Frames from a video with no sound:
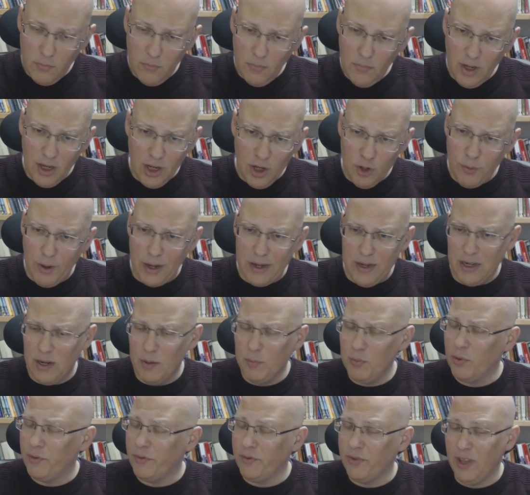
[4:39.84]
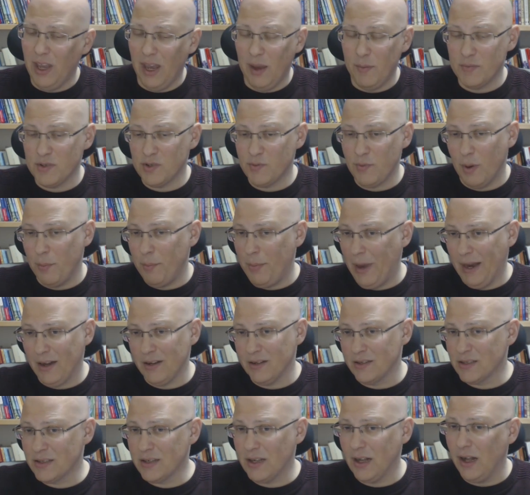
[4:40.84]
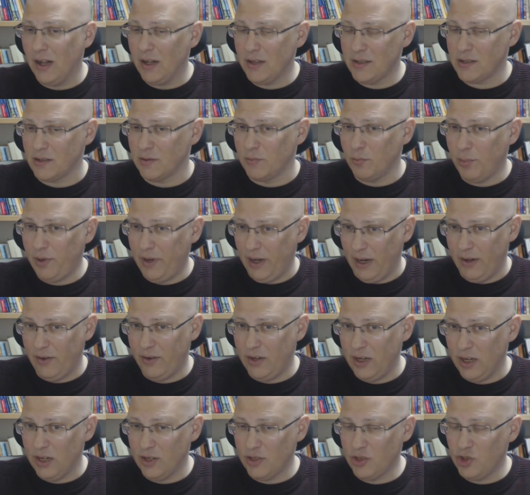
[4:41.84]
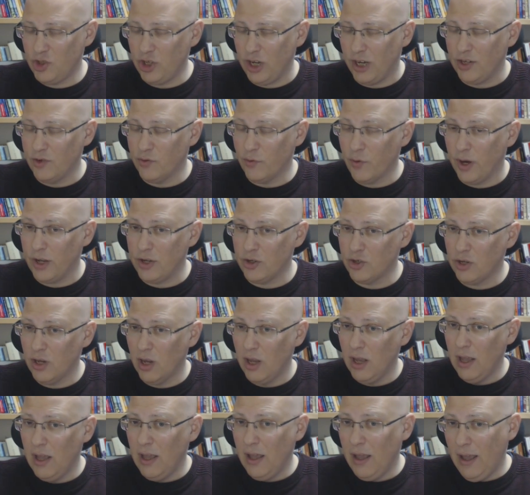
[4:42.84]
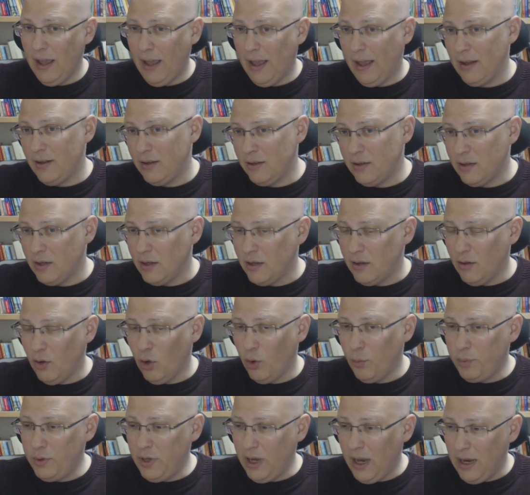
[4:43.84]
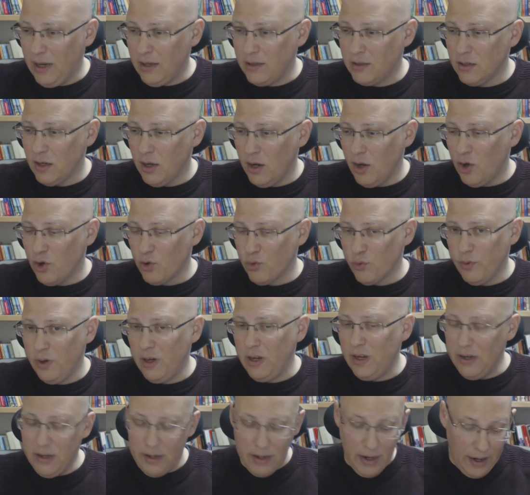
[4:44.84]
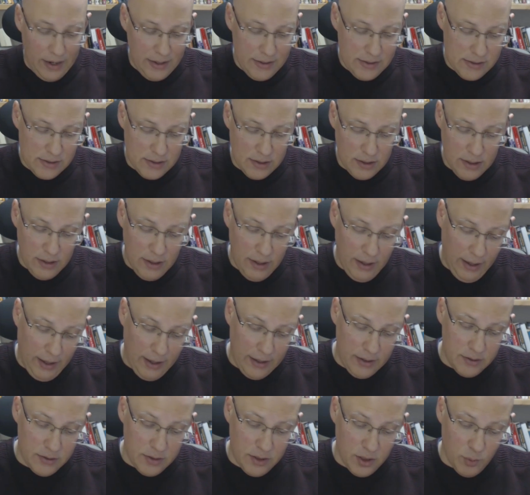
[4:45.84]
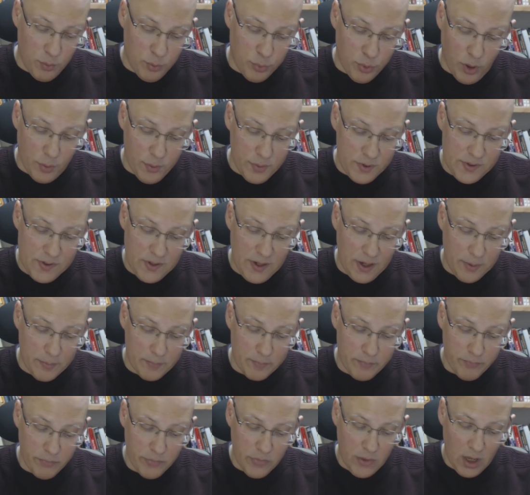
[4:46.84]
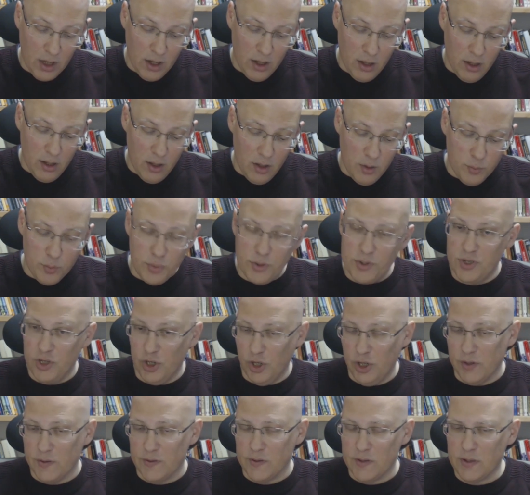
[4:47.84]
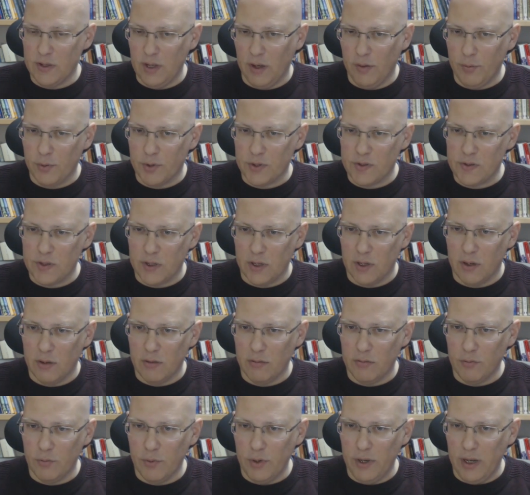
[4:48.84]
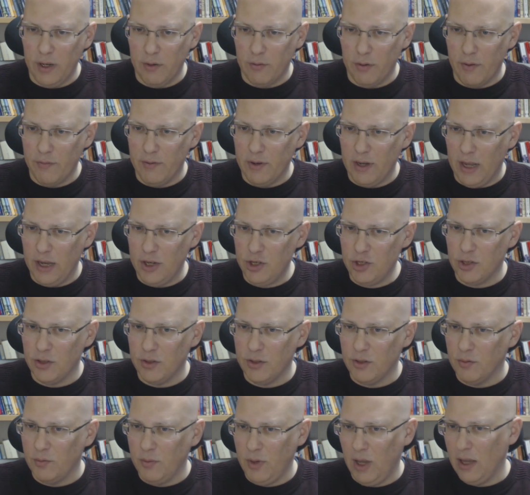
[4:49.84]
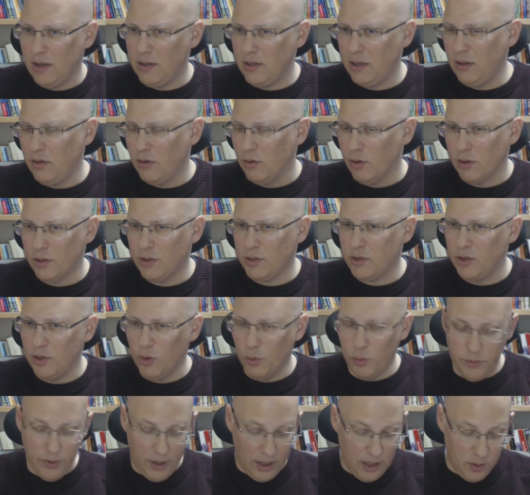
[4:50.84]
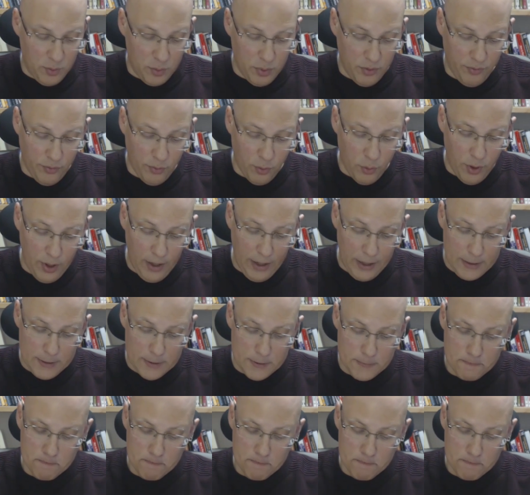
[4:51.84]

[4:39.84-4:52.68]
quite a number of games where Magnus Carlsen played the exchange French and obtained really nice and promising positions. That was really a revelation to me. I did not know that beforehand.